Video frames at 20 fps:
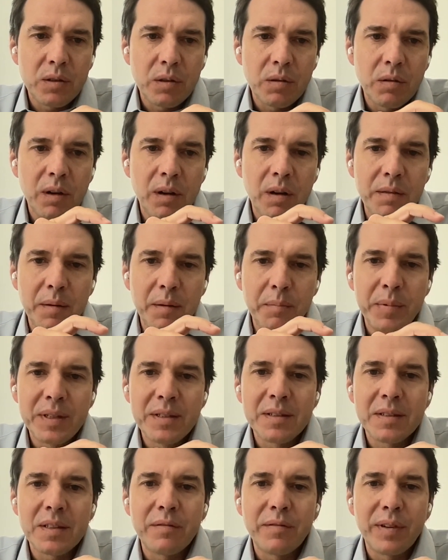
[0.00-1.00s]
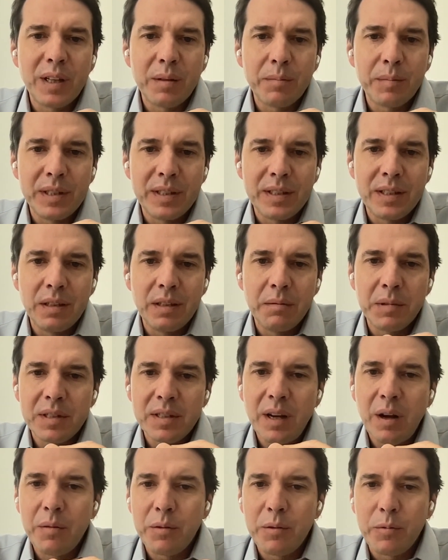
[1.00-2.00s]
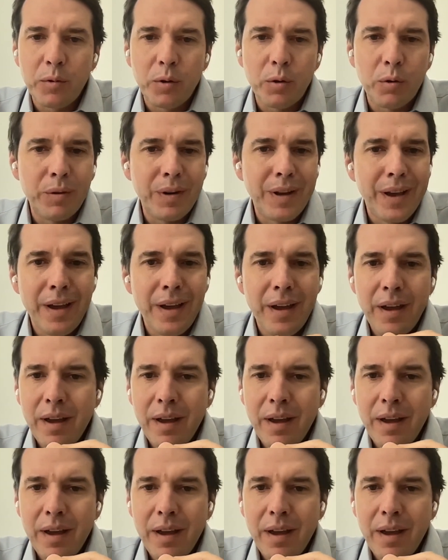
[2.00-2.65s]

So the business development team is out on the road